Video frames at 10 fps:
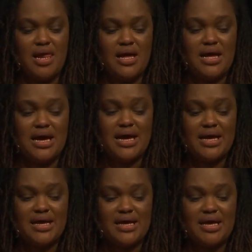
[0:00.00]

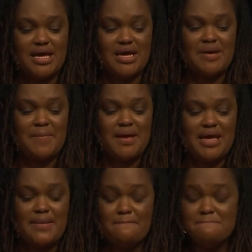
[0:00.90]
I am
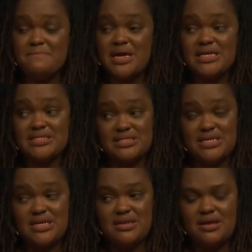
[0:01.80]
an
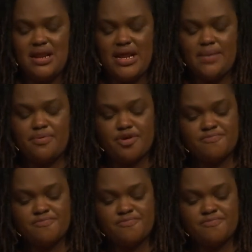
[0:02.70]
amazing napper.